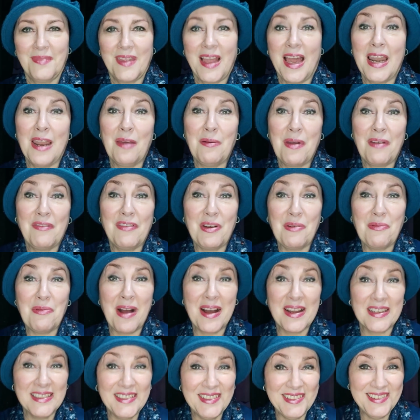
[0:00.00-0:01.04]
Hello
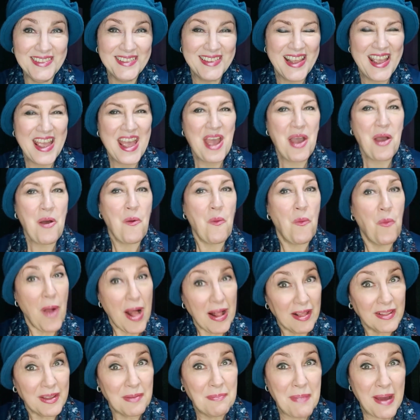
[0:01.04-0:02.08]
everyone,
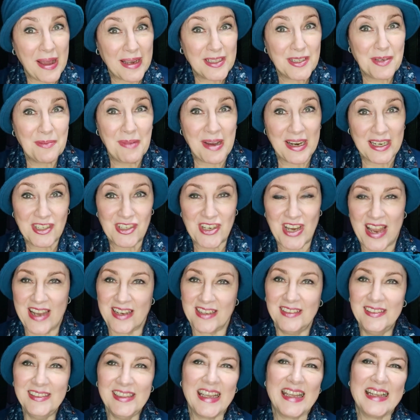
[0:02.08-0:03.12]
welcome back to my
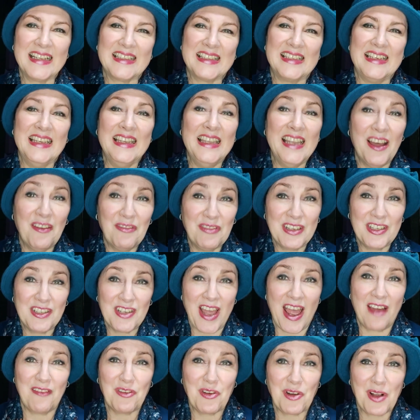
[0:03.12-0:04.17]
channel. It's lovely to
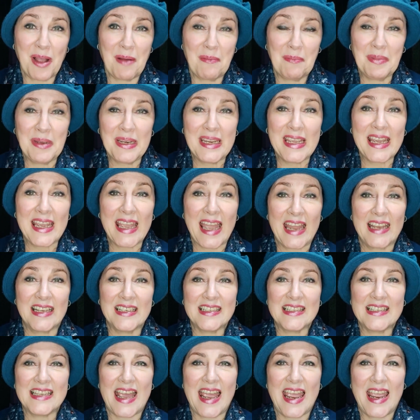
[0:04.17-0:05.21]
have your company again
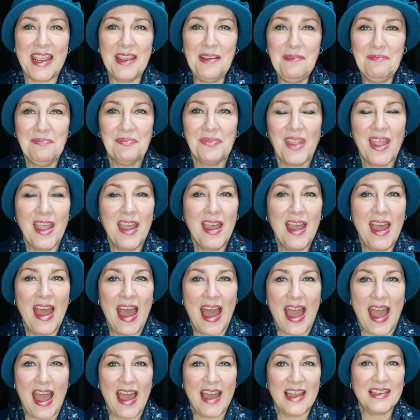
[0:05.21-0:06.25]
today,
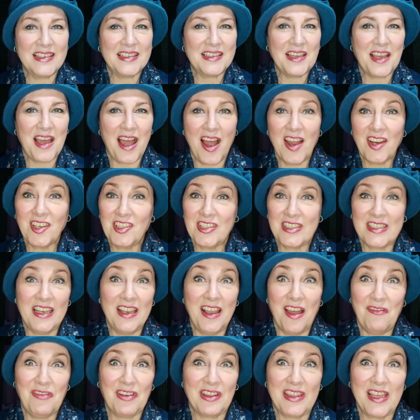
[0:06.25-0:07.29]
and I just
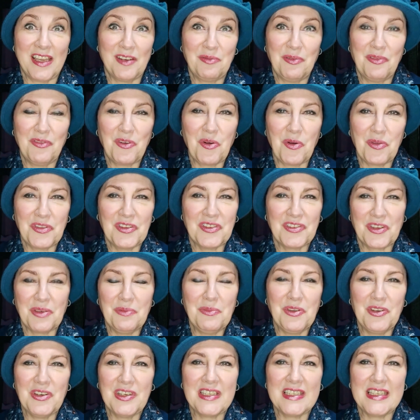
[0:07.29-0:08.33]
love it that we've got this
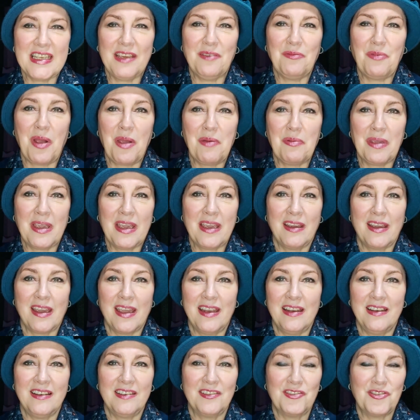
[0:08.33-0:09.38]
community where we
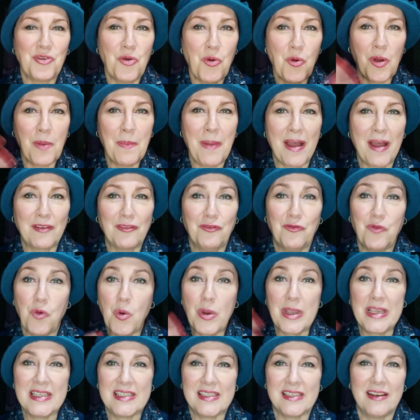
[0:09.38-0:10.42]
can talk about
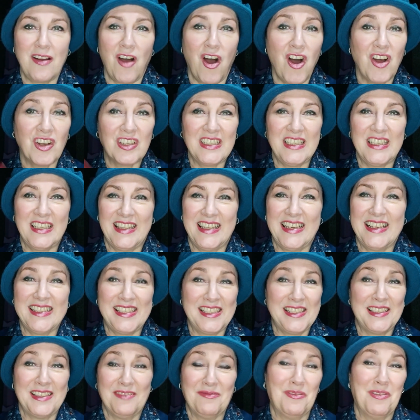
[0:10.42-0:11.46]
voice and arty things.
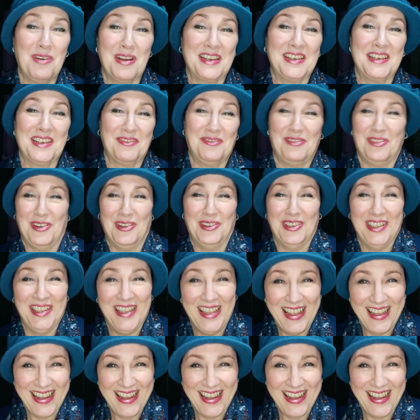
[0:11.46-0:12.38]
Is wonderful.